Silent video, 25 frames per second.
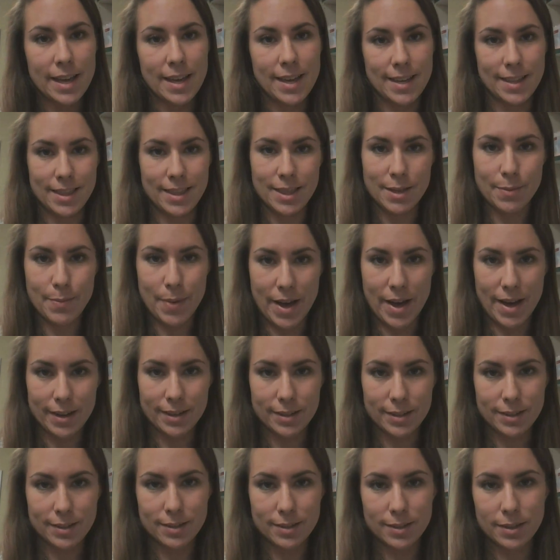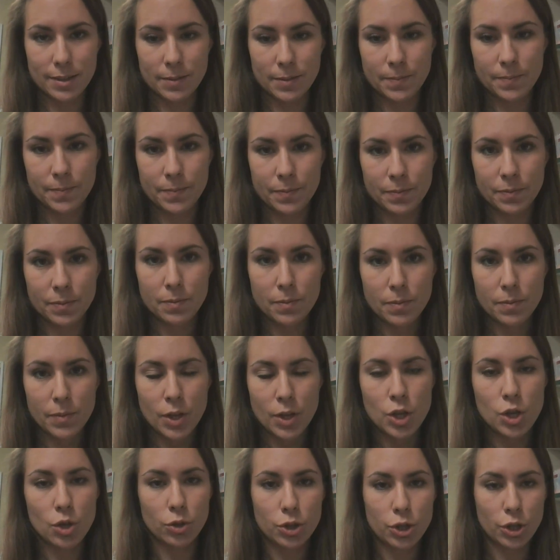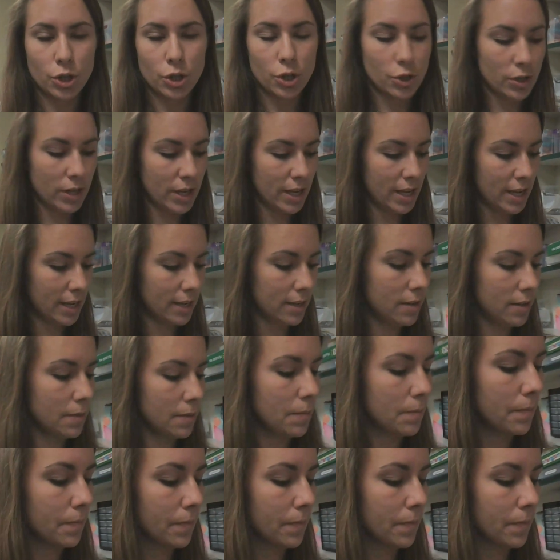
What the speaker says: in the box. You'll turn in